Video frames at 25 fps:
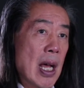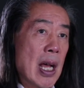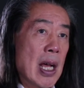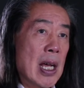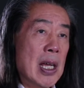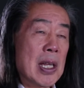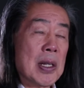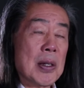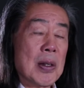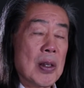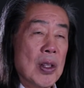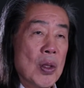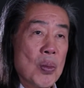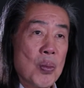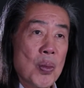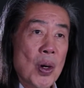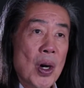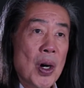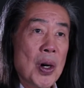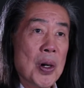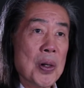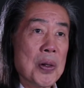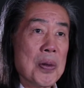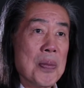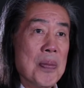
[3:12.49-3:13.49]
and the
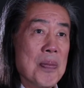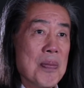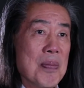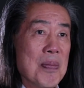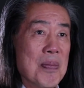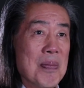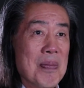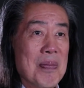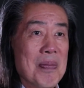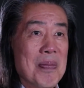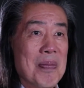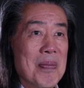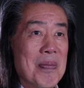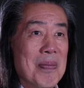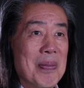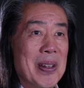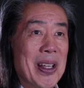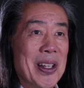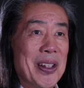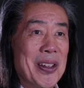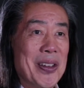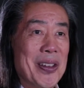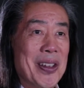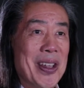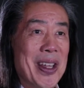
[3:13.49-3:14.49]
world
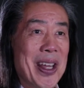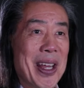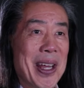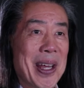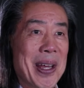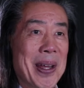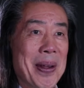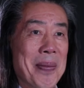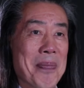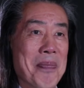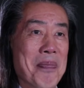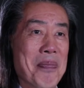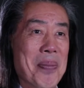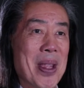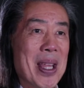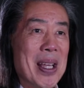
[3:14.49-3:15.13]
doesn't care.